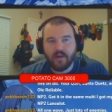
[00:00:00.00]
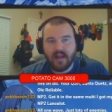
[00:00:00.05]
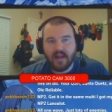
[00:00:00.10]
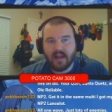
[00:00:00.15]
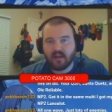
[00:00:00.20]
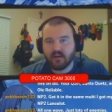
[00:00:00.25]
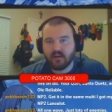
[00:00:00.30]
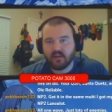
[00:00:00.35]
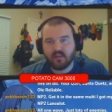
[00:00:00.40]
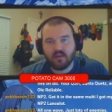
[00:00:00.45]
not
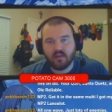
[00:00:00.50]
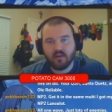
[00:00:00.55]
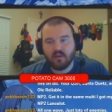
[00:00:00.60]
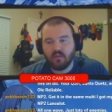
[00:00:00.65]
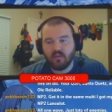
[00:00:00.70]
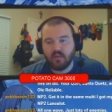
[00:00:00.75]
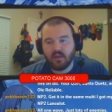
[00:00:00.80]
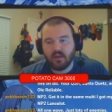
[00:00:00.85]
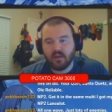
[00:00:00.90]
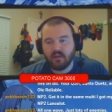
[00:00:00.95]
going to kill
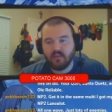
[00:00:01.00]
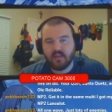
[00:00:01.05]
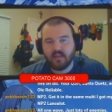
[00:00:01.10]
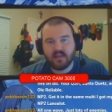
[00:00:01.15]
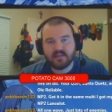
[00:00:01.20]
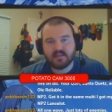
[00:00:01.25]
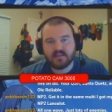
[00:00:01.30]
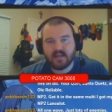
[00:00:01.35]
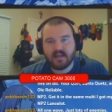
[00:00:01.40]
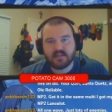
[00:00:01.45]
the, the
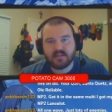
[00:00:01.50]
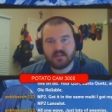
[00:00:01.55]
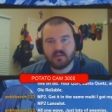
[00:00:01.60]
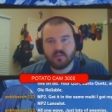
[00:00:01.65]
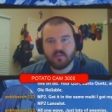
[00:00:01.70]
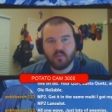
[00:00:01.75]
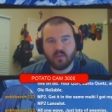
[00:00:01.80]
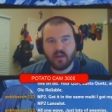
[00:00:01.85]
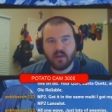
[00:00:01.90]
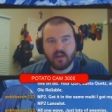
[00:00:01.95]
assassin.
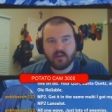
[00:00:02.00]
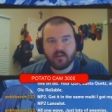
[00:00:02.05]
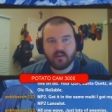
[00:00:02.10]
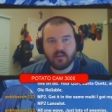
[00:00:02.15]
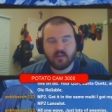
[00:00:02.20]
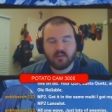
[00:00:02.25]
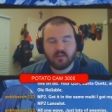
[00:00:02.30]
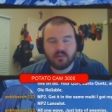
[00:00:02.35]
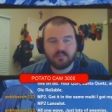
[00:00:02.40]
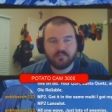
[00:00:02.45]
We're not going to
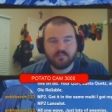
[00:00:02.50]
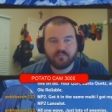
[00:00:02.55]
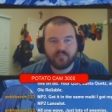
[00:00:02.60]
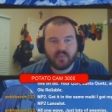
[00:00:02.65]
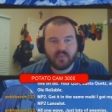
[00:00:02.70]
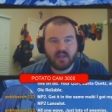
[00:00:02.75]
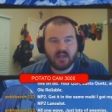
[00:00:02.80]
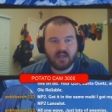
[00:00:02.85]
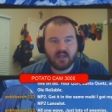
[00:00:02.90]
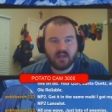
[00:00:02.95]
kill
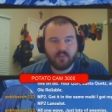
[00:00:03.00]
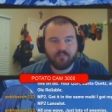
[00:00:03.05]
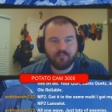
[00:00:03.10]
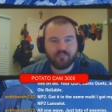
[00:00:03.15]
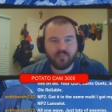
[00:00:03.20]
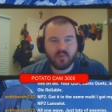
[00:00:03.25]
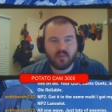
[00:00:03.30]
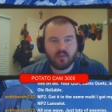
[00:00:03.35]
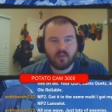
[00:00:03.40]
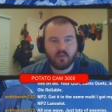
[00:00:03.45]
him. Um,
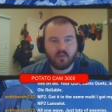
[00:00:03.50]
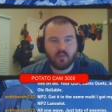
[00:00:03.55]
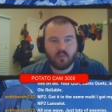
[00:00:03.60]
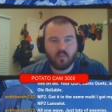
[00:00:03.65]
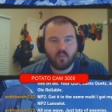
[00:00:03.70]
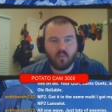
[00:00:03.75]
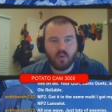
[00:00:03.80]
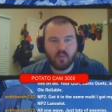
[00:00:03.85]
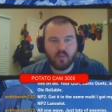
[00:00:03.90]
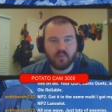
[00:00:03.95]

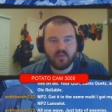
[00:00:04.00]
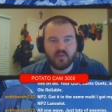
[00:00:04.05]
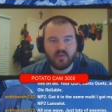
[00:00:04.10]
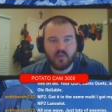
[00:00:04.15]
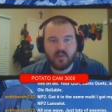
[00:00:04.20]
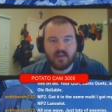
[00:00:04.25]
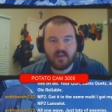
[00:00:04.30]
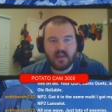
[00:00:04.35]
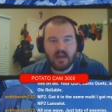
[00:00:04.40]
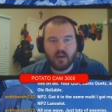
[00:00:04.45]
what we're
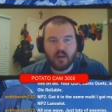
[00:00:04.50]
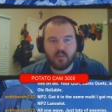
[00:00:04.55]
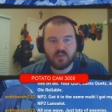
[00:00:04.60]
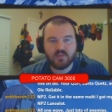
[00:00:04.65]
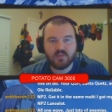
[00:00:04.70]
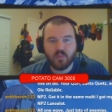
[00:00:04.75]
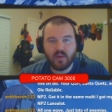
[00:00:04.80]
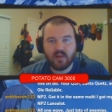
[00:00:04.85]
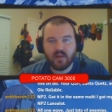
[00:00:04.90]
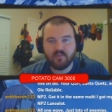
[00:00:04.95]
doing now is
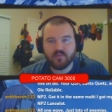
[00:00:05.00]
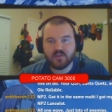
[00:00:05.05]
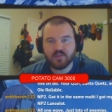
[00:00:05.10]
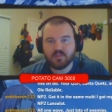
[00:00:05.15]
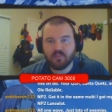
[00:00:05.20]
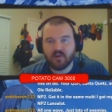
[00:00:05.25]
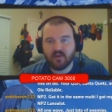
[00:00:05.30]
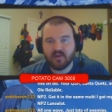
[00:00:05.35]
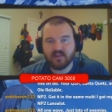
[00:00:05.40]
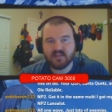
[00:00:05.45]
waiting for
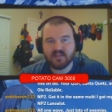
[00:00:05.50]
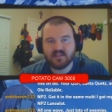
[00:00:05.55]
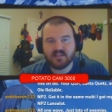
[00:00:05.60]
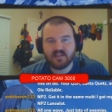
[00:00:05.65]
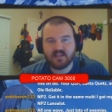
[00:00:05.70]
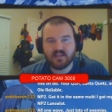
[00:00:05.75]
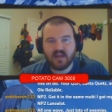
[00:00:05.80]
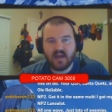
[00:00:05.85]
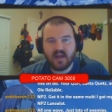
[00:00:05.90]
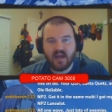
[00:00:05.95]
Spartacus to
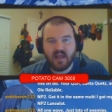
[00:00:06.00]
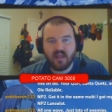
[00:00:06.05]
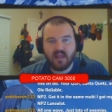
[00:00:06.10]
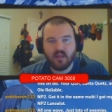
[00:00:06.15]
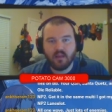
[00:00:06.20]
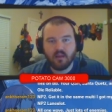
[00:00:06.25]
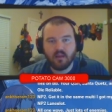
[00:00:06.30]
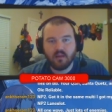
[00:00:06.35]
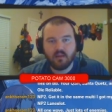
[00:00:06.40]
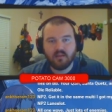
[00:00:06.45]
die.
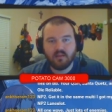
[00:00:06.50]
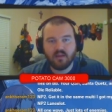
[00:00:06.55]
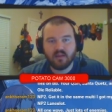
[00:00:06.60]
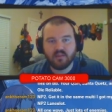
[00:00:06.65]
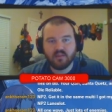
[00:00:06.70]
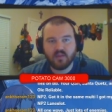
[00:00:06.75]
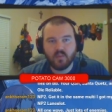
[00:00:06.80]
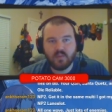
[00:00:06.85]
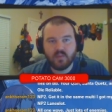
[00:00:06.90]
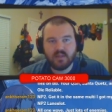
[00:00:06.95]

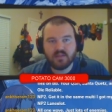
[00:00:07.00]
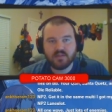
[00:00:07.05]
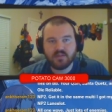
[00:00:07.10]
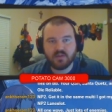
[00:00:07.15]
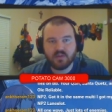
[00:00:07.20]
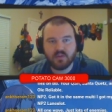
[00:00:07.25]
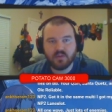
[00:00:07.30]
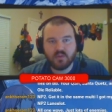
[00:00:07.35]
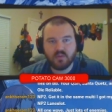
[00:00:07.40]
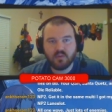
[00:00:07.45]
Nothing we
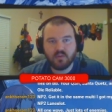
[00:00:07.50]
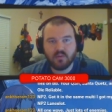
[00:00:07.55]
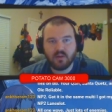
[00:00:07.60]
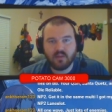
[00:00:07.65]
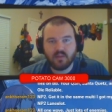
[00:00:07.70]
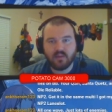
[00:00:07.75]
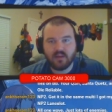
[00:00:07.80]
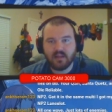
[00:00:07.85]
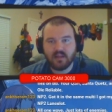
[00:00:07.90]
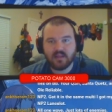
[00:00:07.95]
do
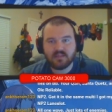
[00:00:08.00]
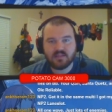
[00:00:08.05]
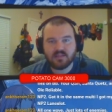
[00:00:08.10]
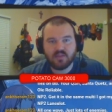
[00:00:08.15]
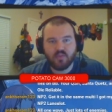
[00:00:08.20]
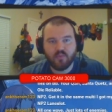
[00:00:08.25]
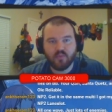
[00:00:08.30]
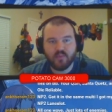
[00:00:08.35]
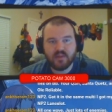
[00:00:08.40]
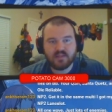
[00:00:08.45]
in the next
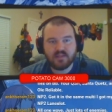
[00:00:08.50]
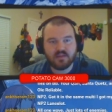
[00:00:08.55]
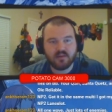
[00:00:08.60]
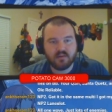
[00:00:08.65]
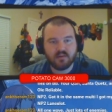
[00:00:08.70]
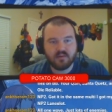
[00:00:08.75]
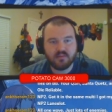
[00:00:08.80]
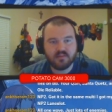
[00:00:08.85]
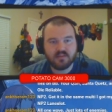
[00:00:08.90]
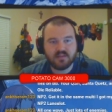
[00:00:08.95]
three
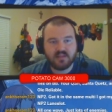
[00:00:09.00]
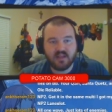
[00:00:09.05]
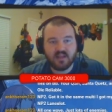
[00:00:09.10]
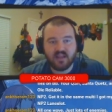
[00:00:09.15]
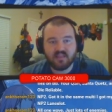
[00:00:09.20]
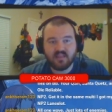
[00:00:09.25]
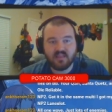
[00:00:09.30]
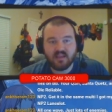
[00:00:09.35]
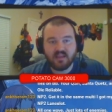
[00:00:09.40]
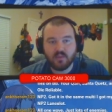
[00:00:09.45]
turns that I
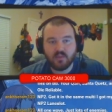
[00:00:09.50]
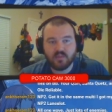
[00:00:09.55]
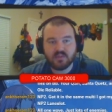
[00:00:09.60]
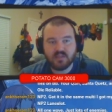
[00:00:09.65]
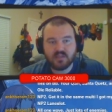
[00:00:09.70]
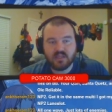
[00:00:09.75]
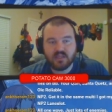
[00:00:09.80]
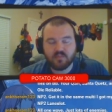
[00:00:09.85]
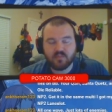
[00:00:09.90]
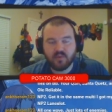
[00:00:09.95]
think it will
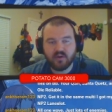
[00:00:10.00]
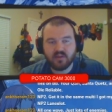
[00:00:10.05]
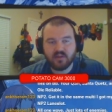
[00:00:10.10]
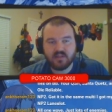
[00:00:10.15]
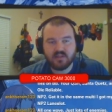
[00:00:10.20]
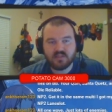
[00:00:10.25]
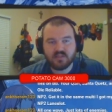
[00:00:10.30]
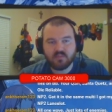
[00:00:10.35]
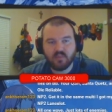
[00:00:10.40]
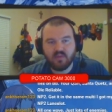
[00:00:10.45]
take
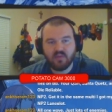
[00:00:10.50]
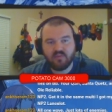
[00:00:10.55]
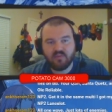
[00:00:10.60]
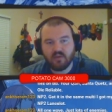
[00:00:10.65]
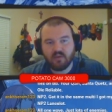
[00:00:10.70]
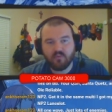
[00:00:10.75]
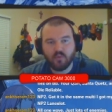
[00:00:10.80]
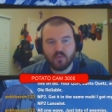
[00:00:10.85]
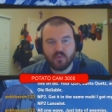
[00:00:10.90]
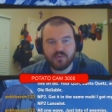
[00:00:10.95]
Spartacus, if
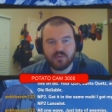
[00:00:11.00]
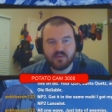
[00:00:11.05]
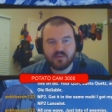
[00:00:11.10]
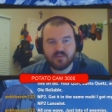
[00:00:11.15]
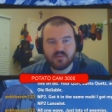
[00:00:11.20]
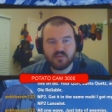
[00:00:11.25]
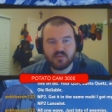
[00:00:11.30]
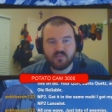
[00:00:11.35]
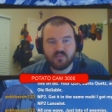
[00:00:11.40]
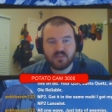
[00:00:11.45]
not four
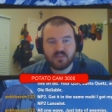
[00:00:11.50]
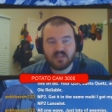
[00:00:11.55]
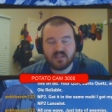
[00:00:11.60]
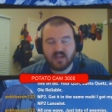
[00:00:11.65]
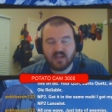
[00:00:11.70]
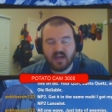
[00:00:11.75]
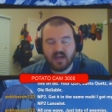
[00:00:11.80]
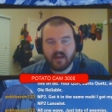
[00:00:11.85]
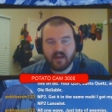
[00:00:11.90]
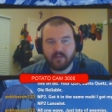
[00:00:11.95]
turns, to
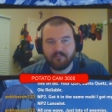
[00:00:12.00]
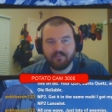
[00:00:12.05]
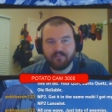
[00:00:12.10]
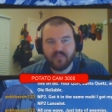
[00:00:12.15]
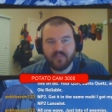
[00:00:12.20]
die,